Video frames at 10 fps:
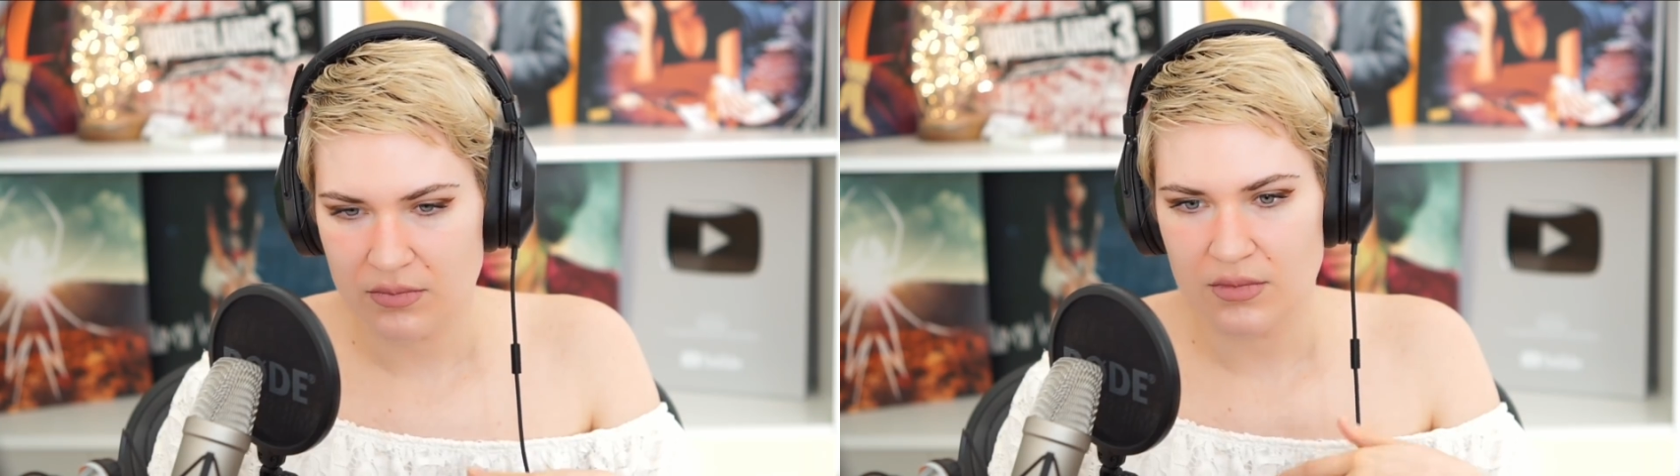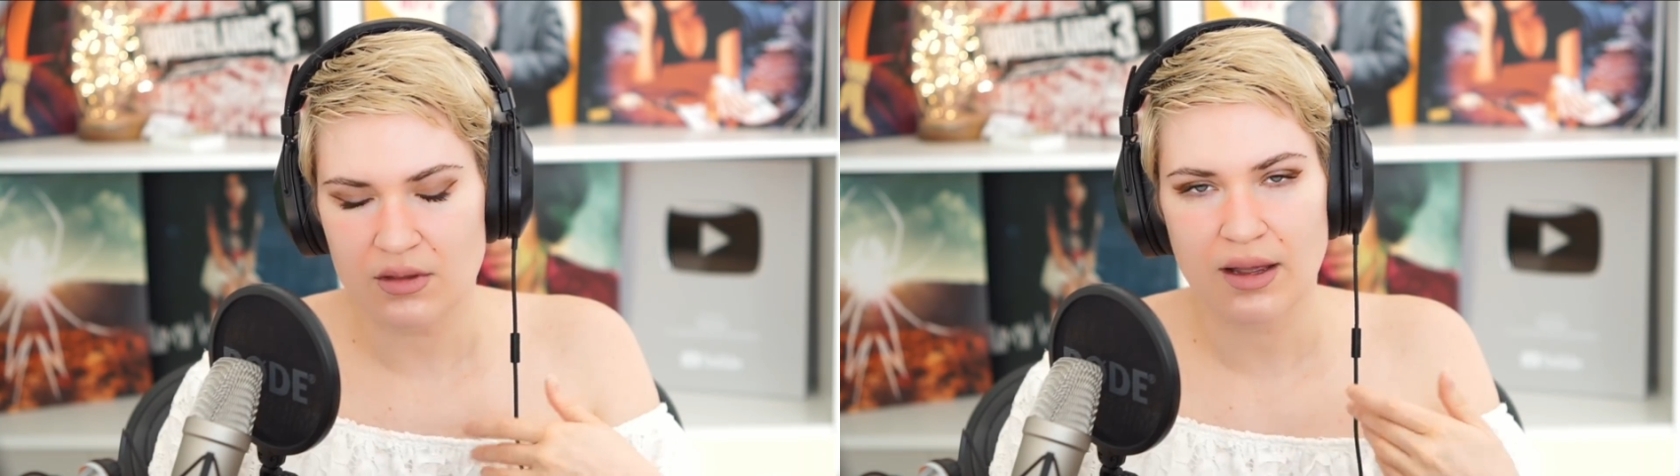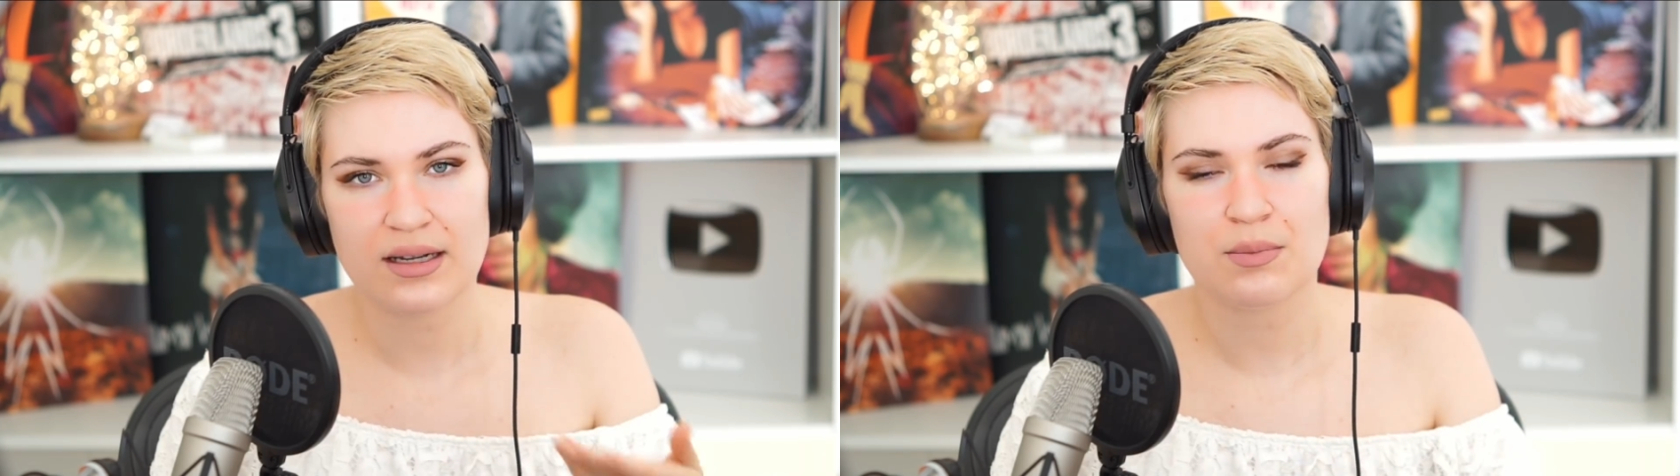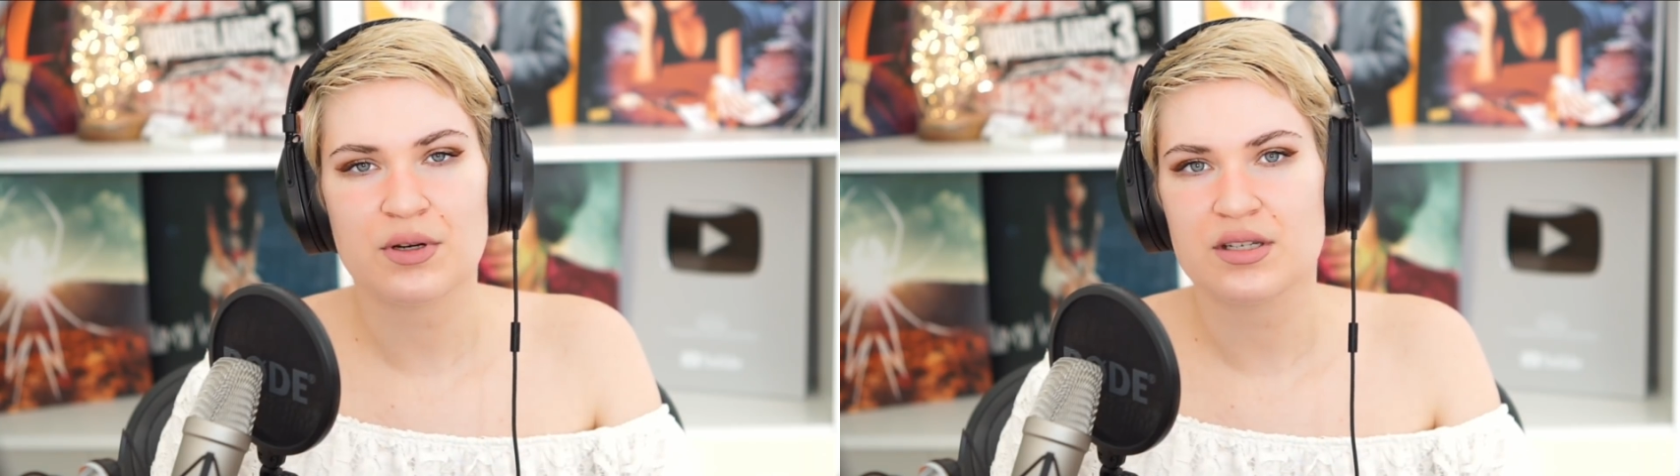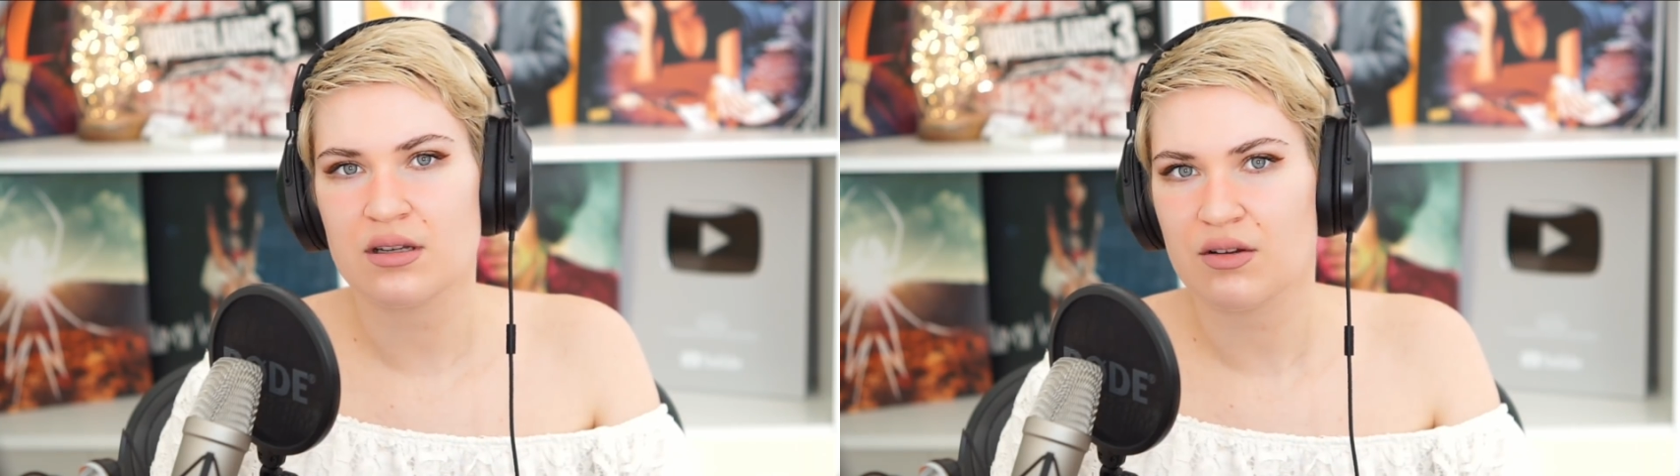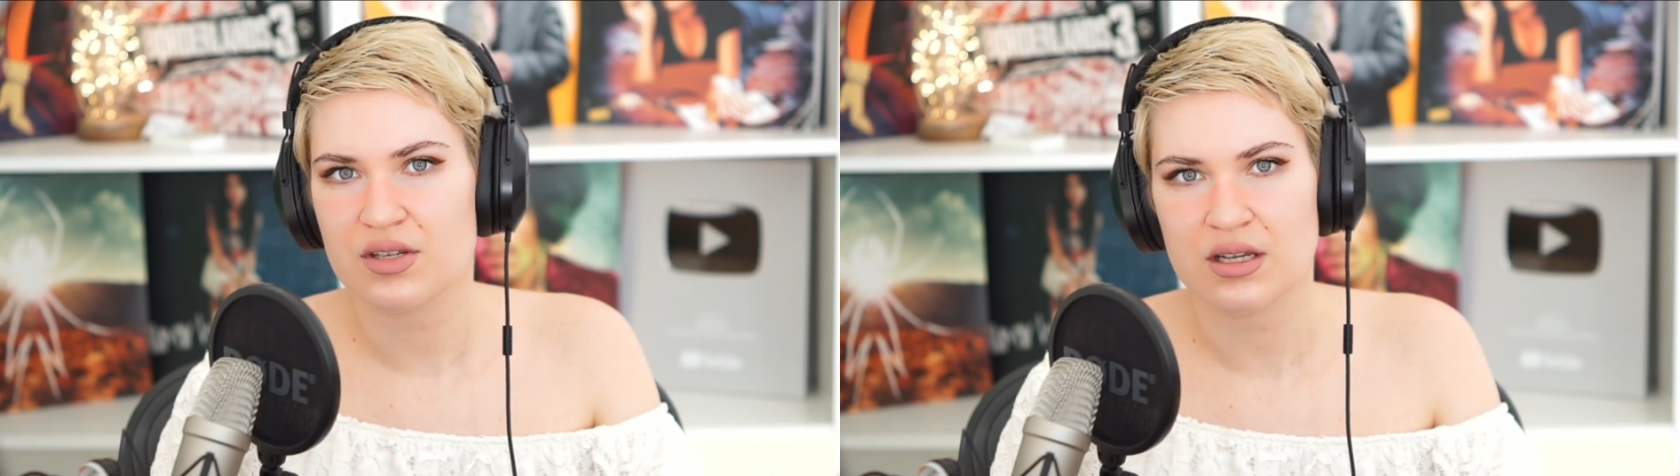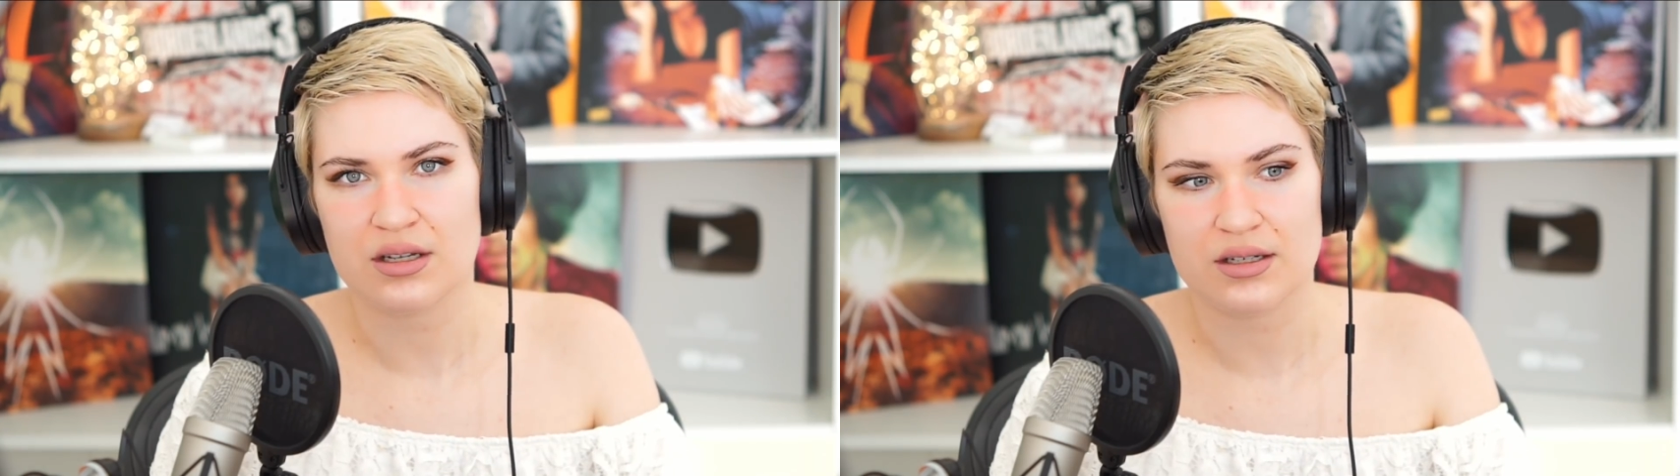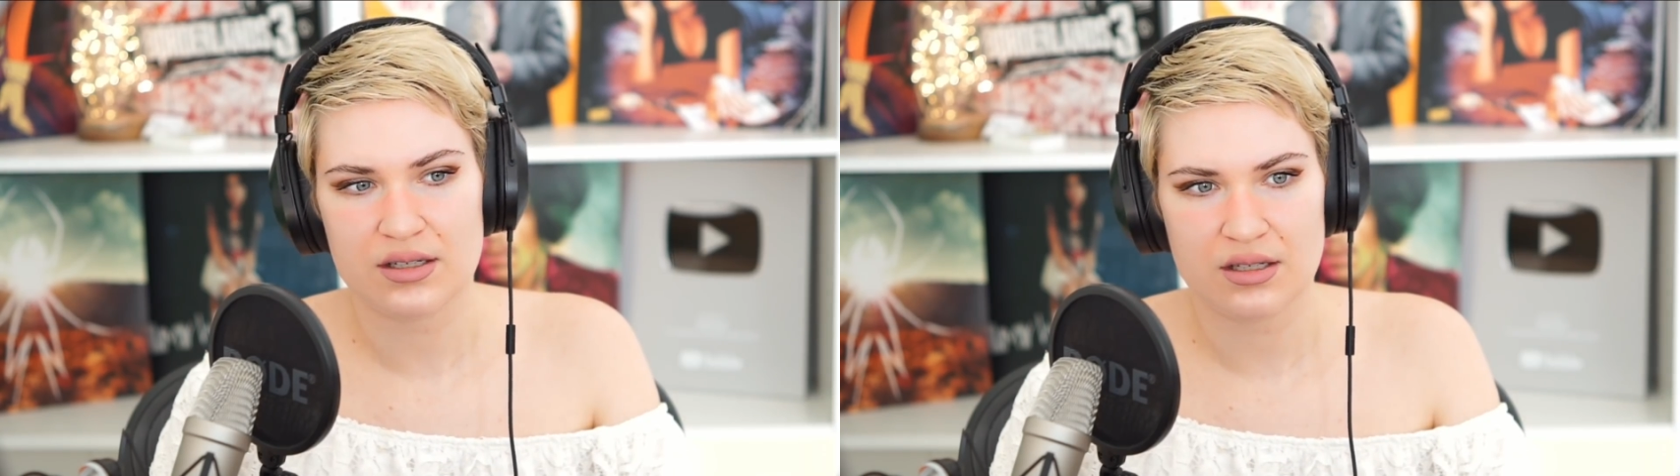ninety percent of
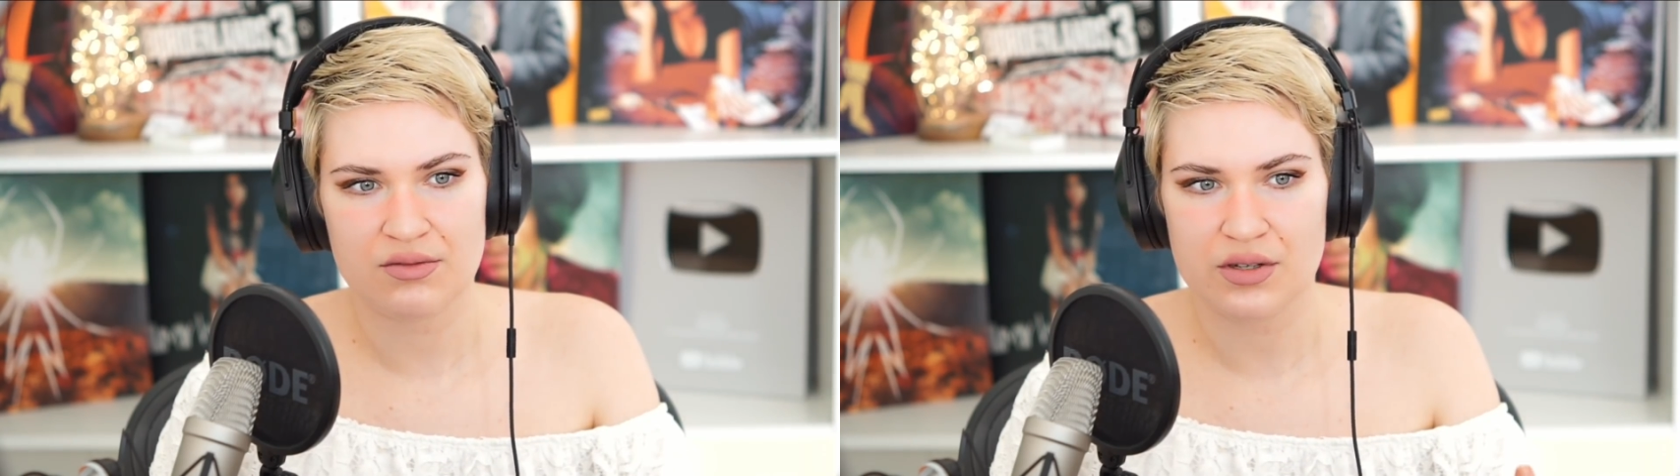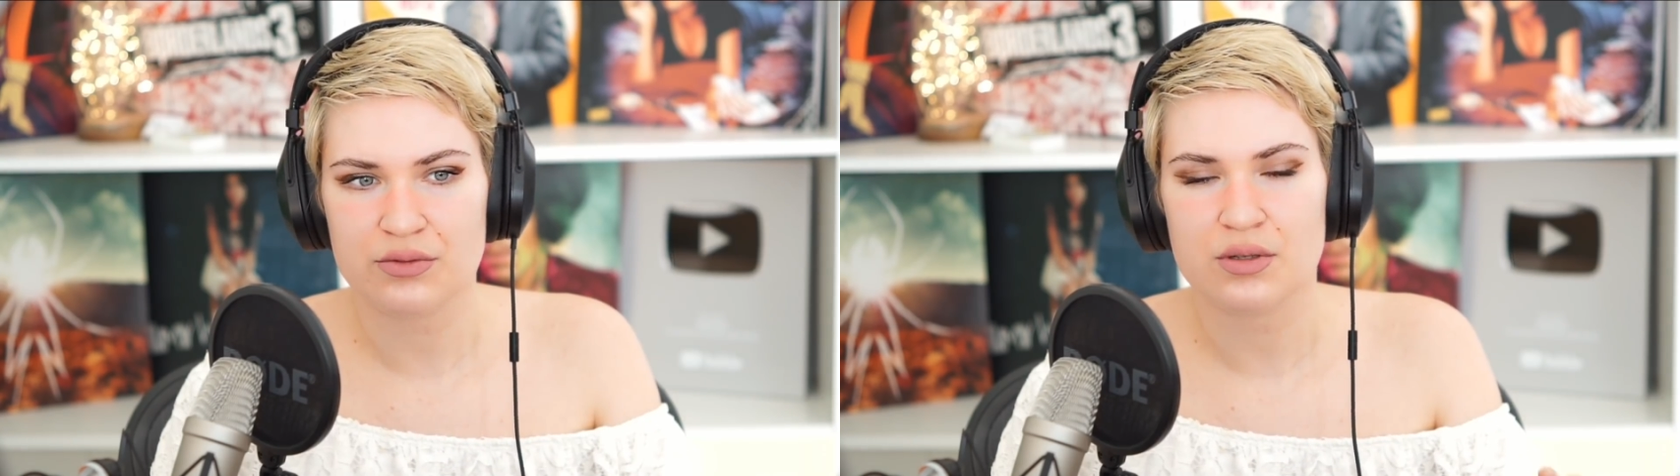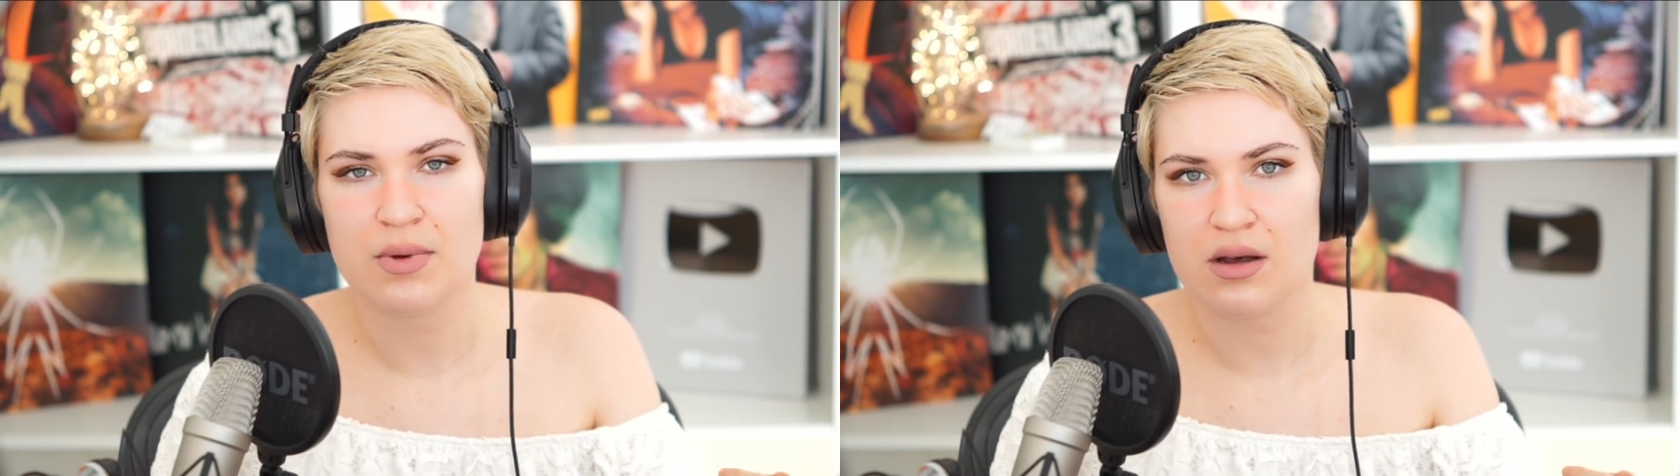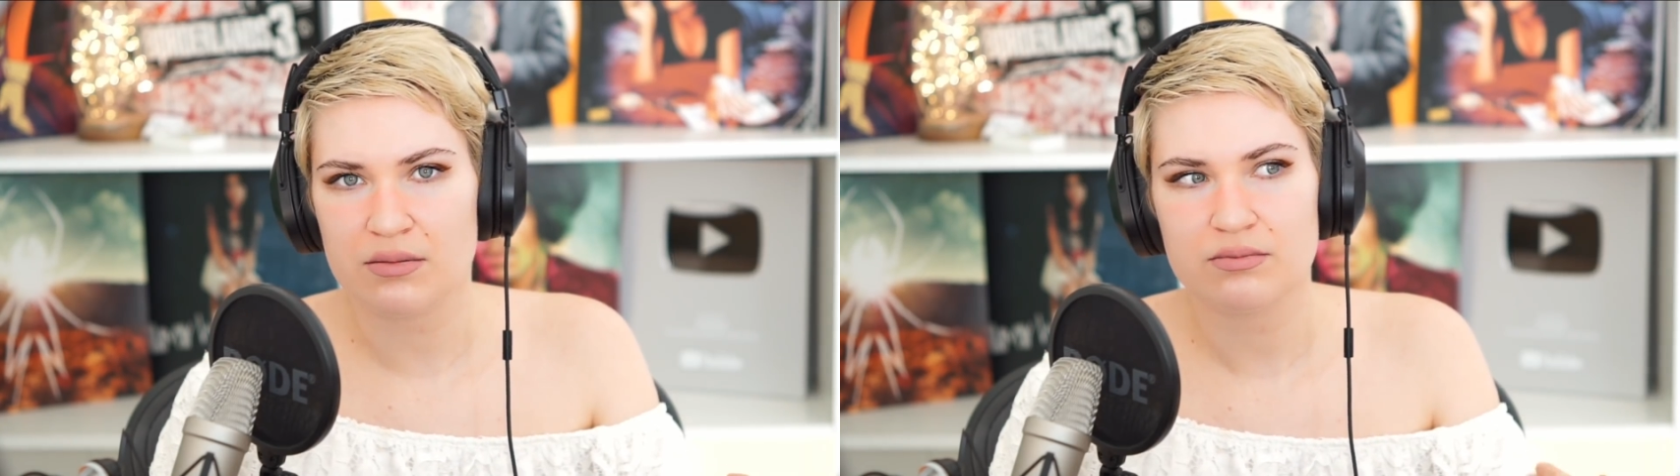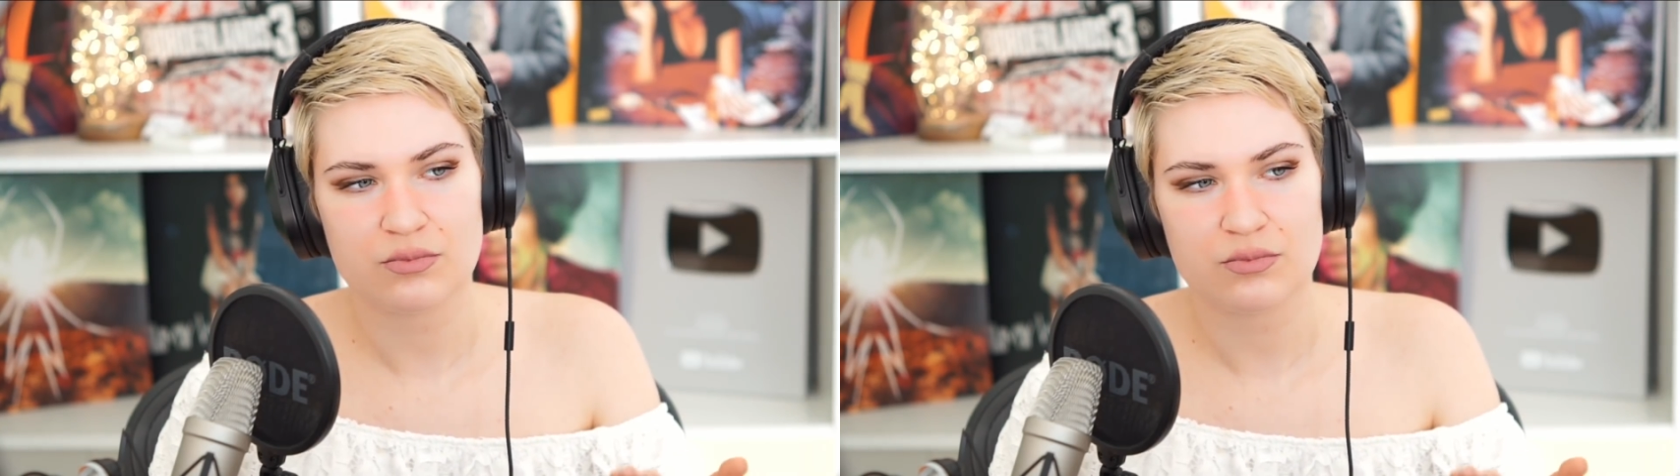singers, if they would about